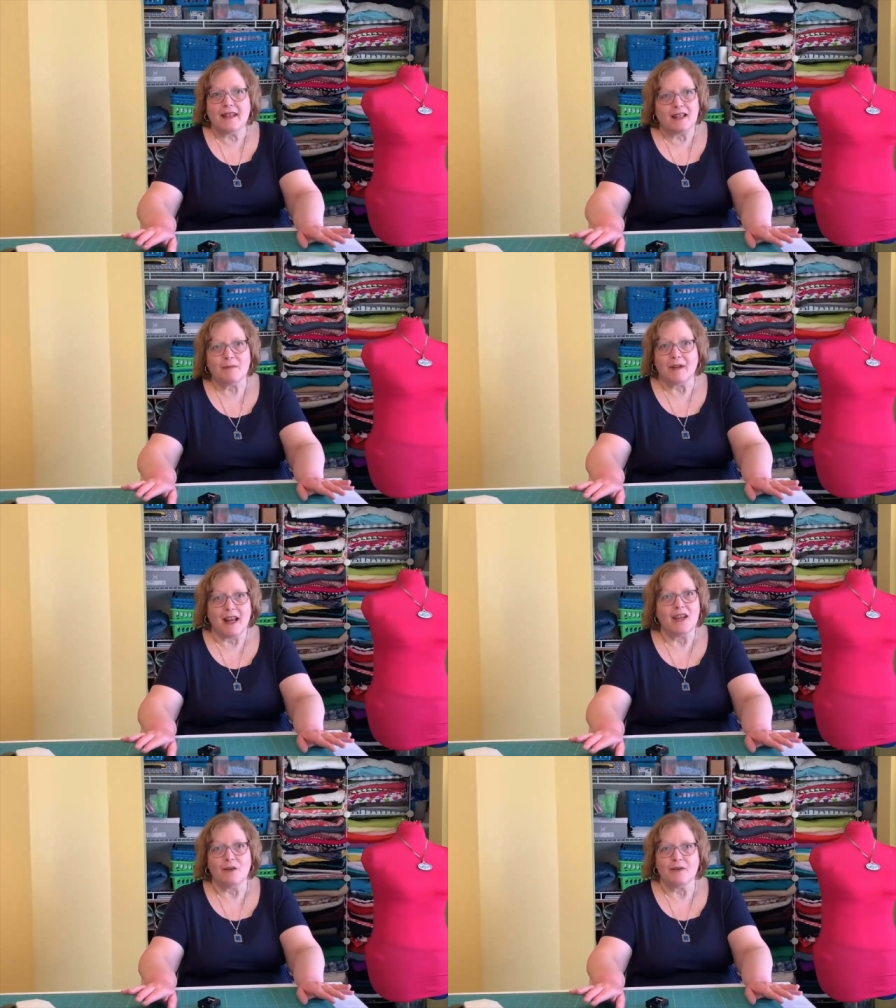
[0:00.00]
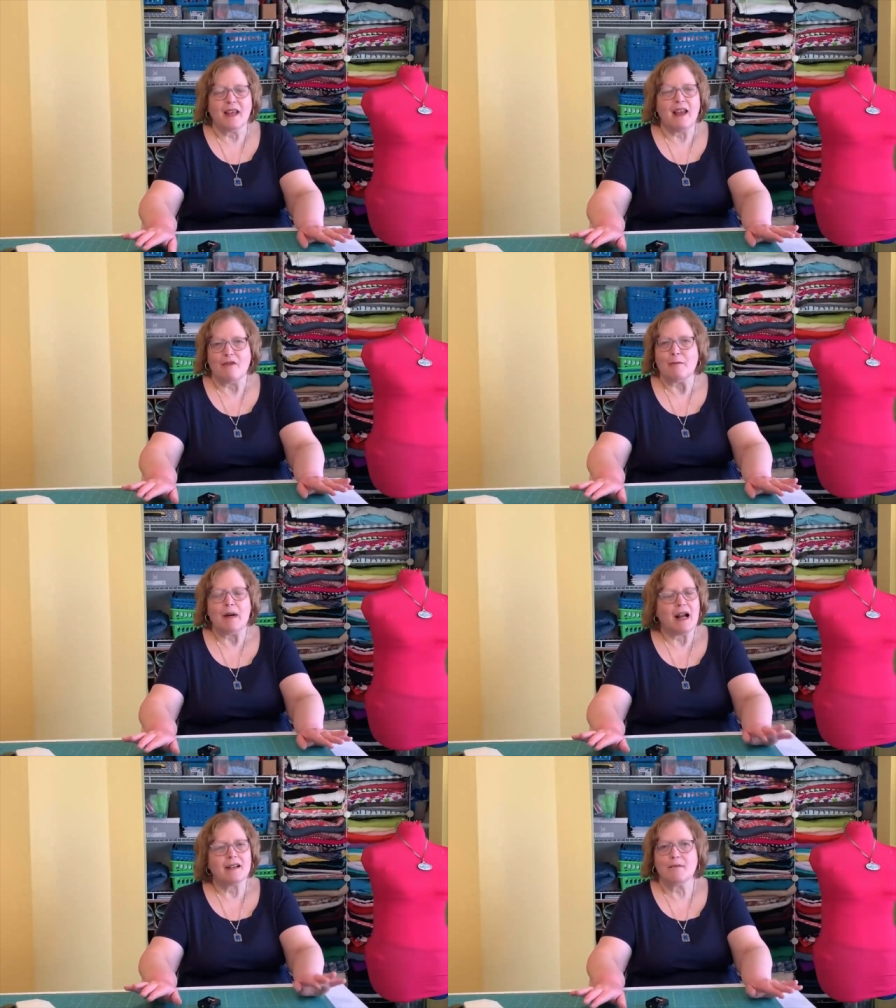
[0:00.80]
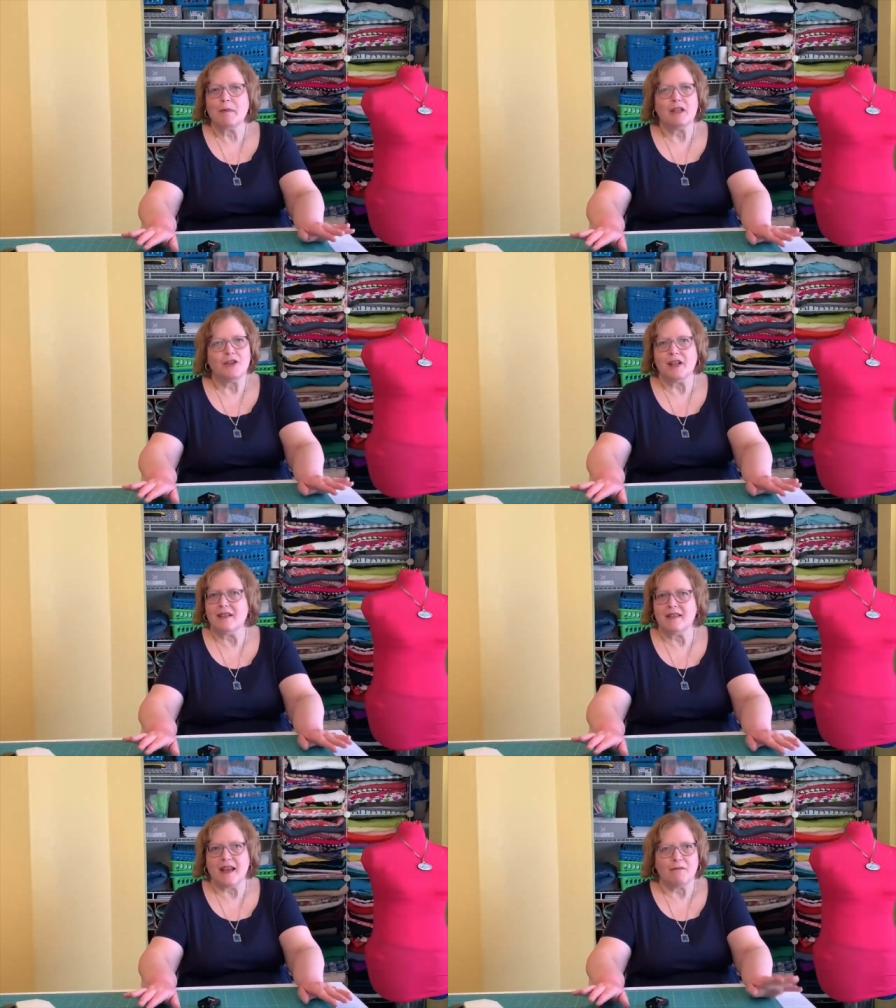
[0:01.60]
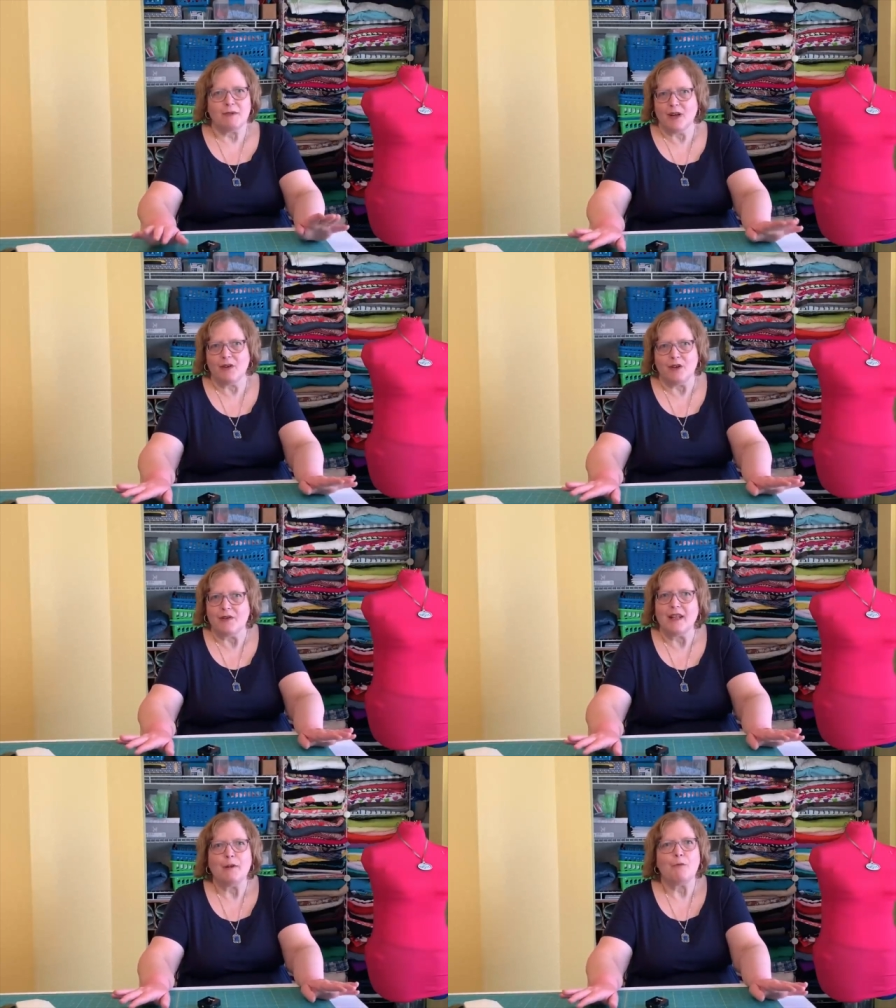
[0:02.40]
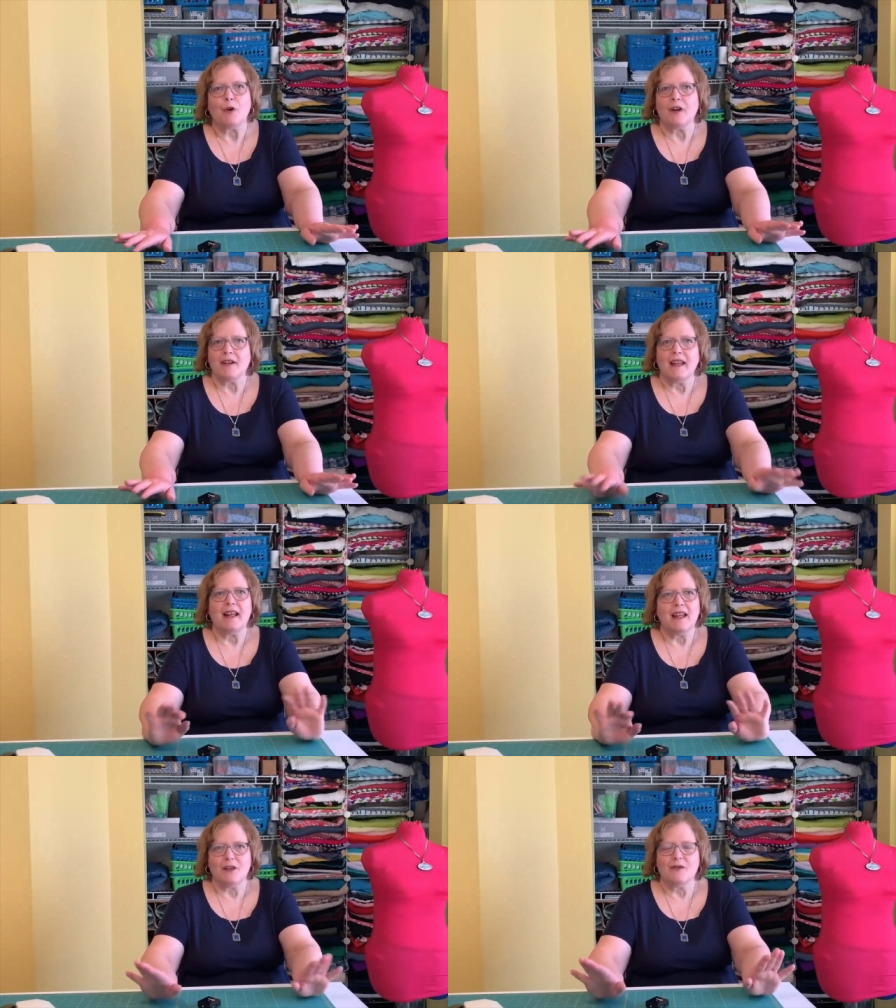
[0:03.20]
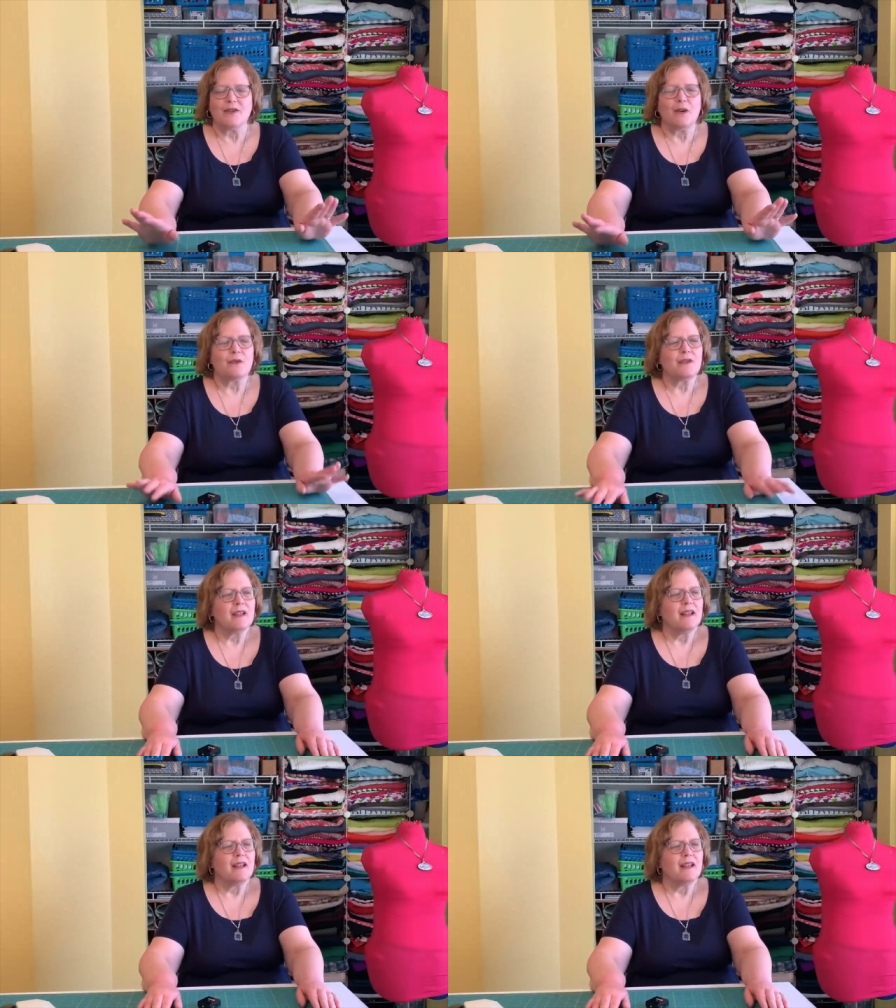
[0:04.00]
That's what I use. I have a box of bed sheets that we don't use anymore, and I use those.